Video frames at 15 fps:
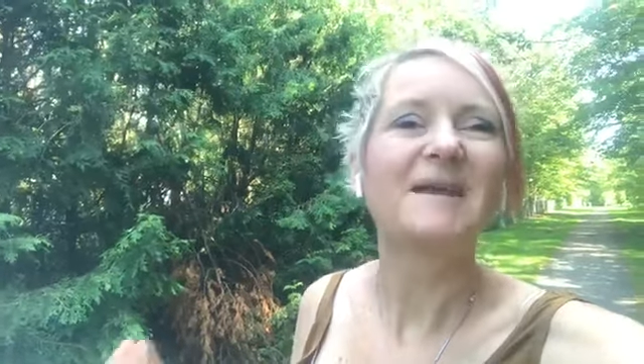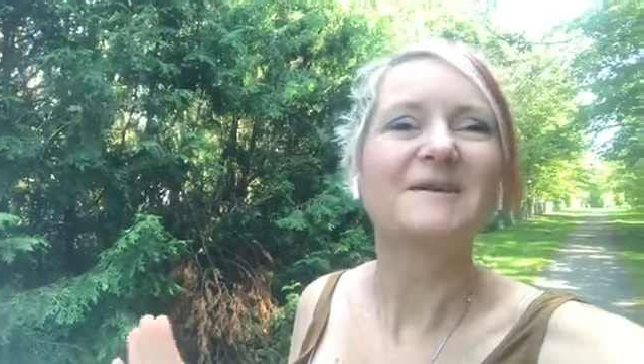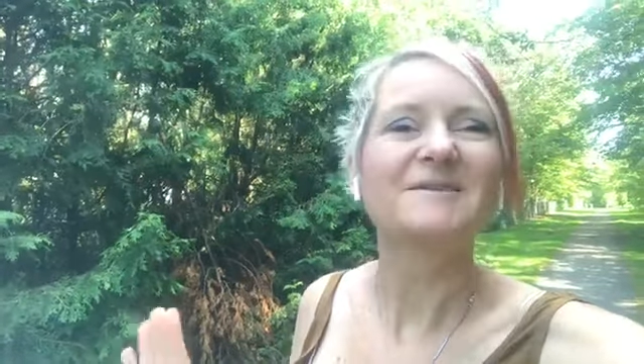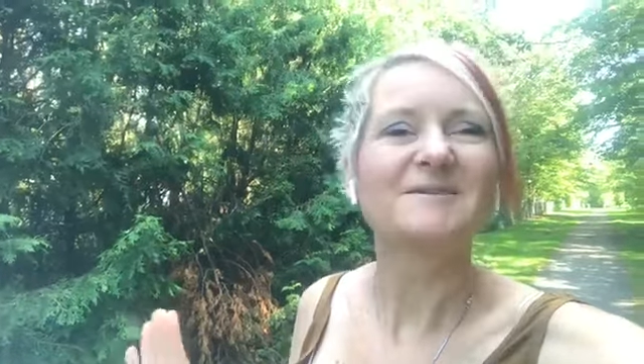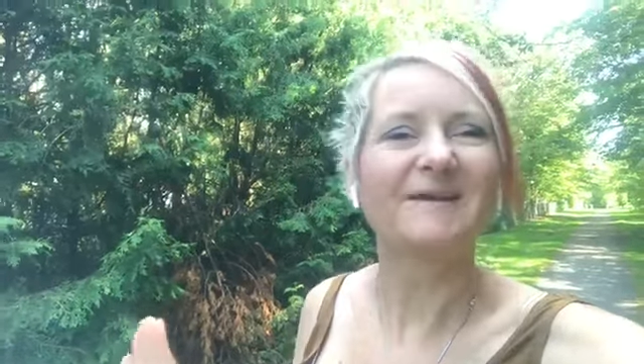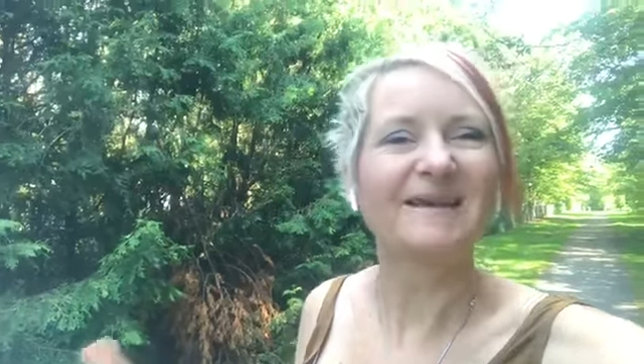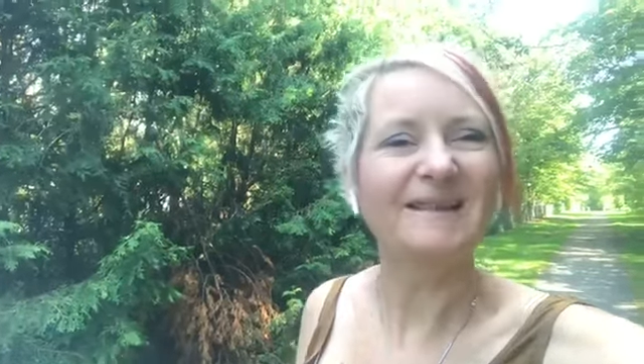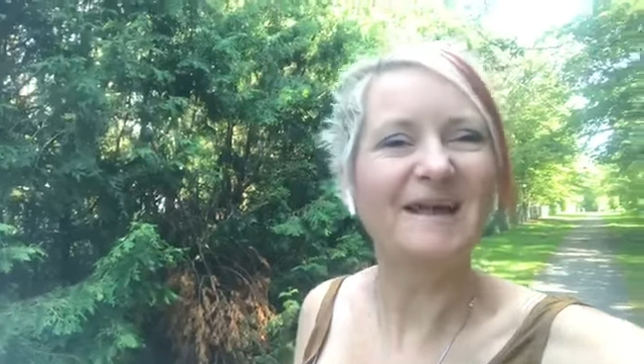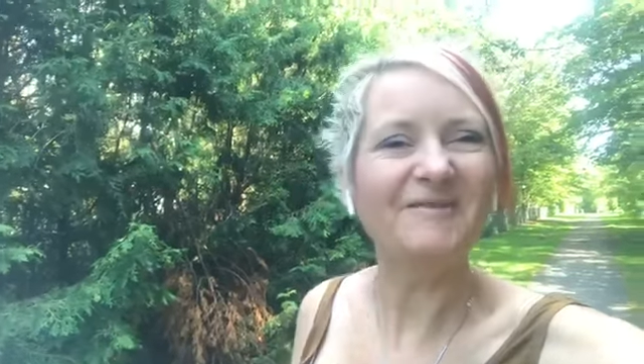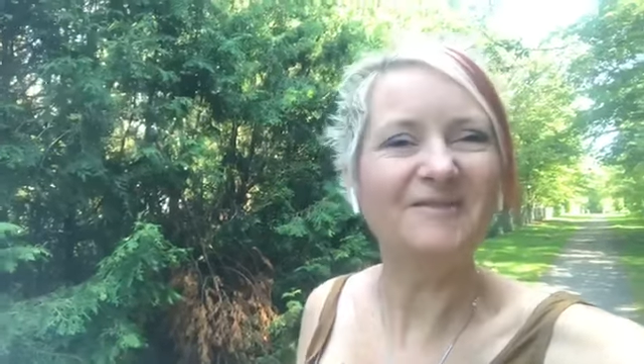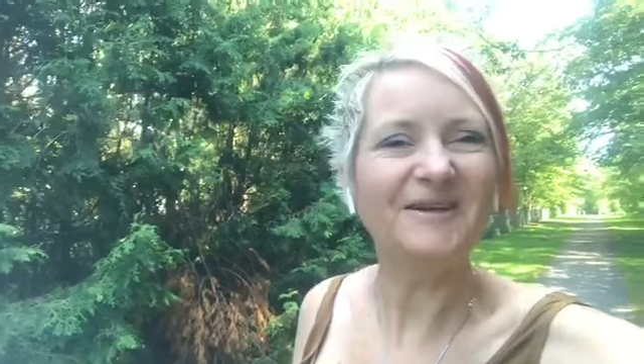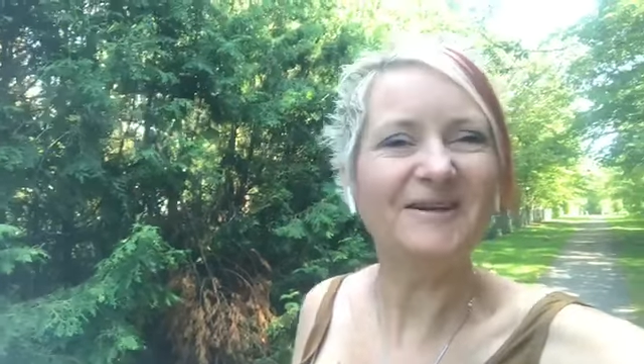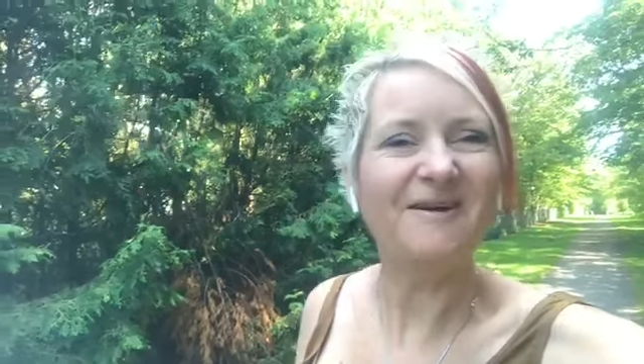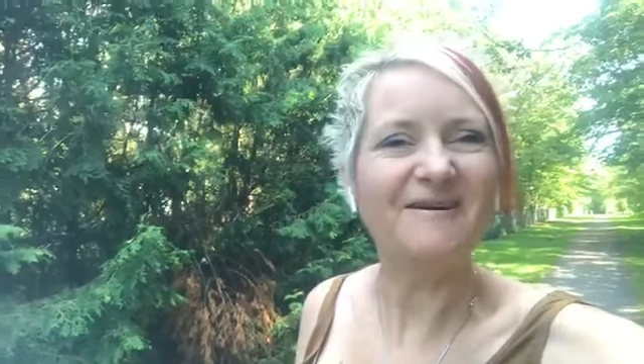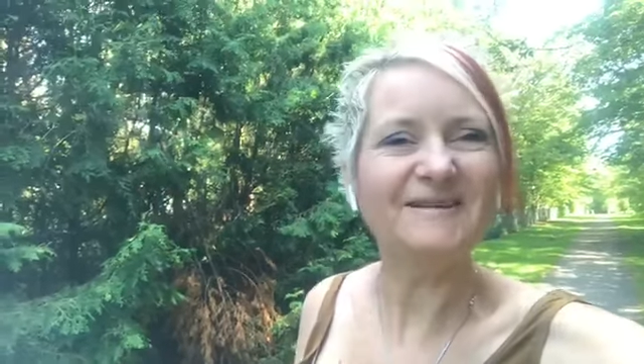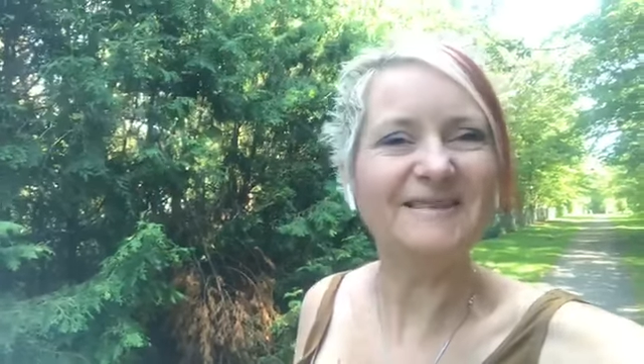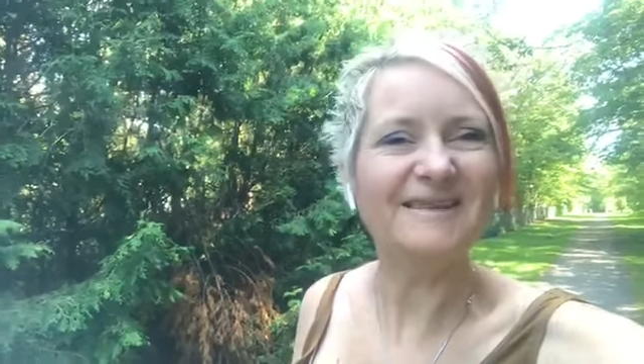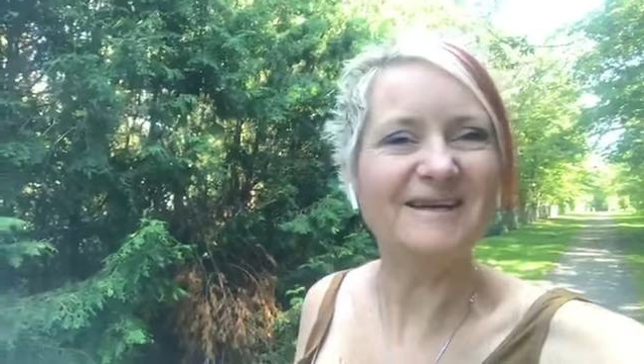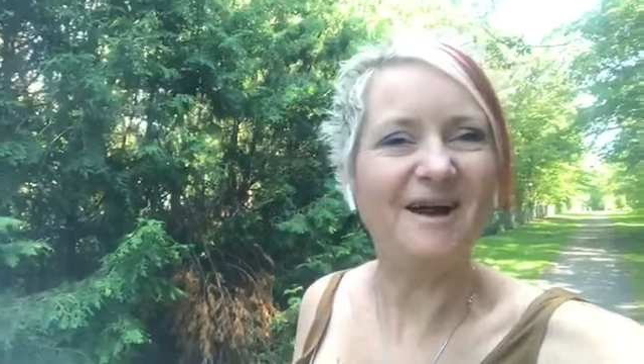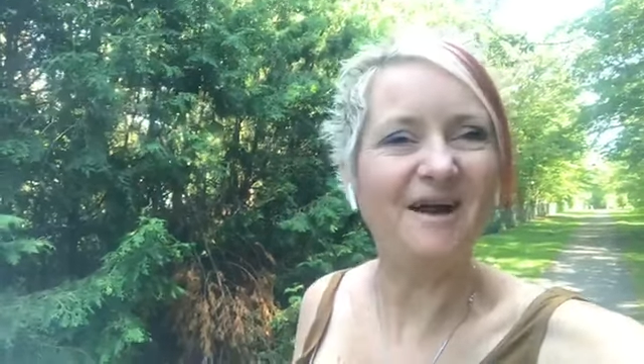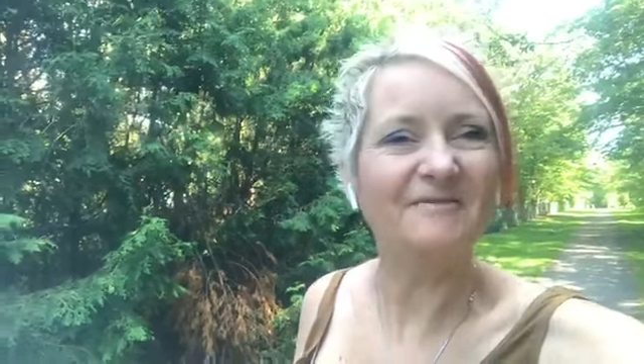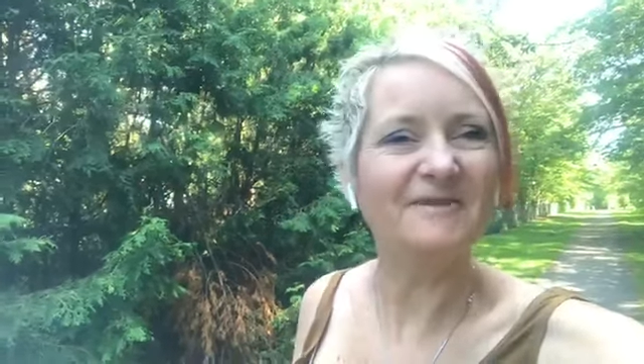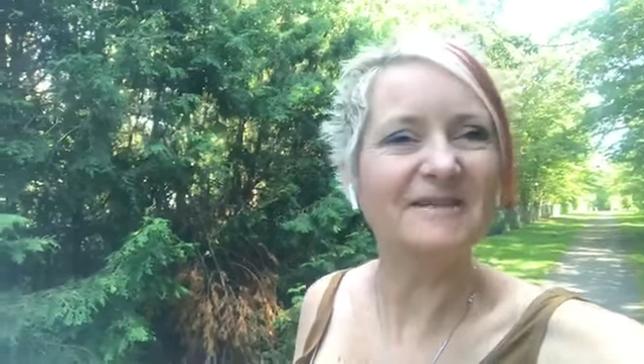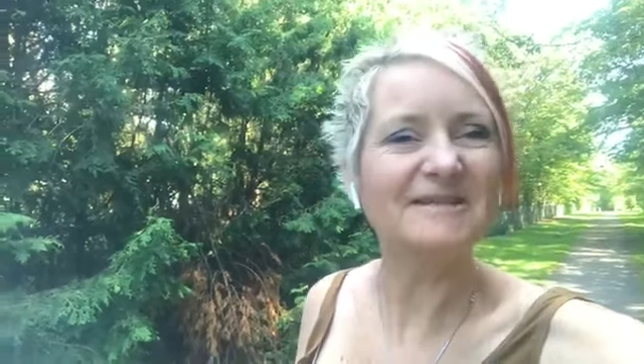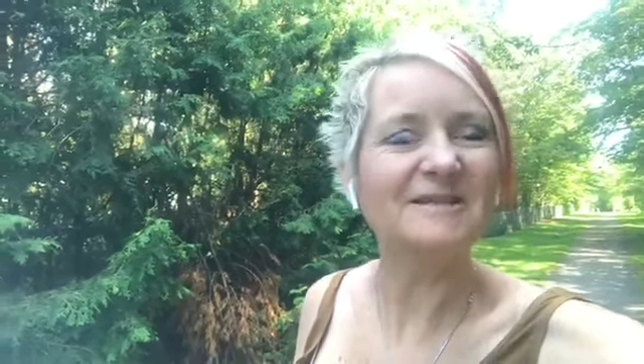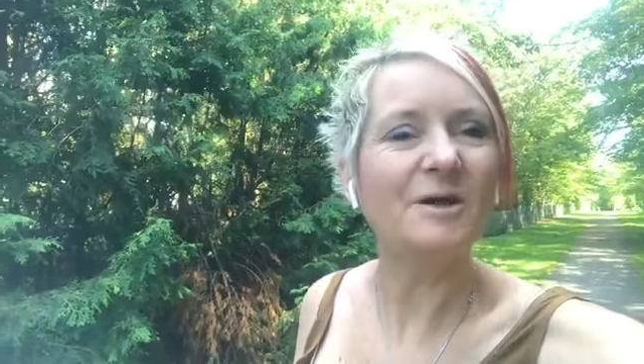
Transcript: So I left the car at the office